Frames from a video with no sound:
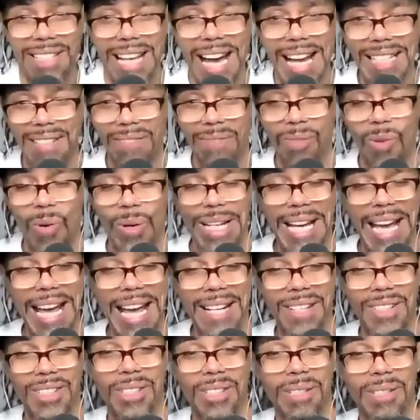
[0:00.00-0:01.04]
I need 40
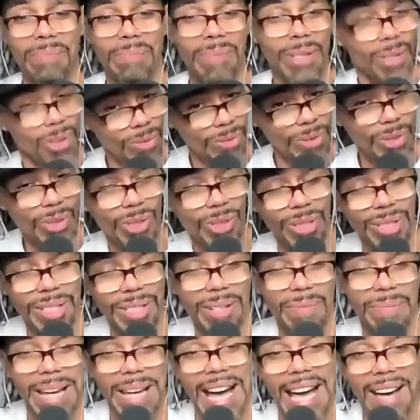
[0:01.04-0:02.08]
acres and a mule if you're going to tell
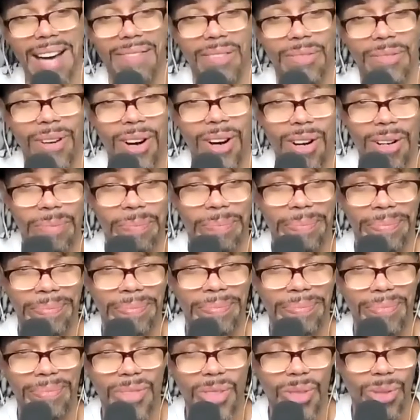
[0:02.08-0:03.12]
me I have a farm.
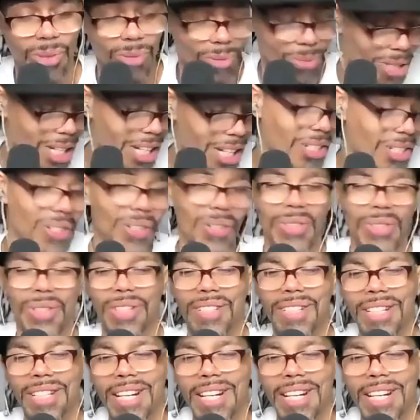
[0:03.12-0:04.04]
Shoot, no, sir.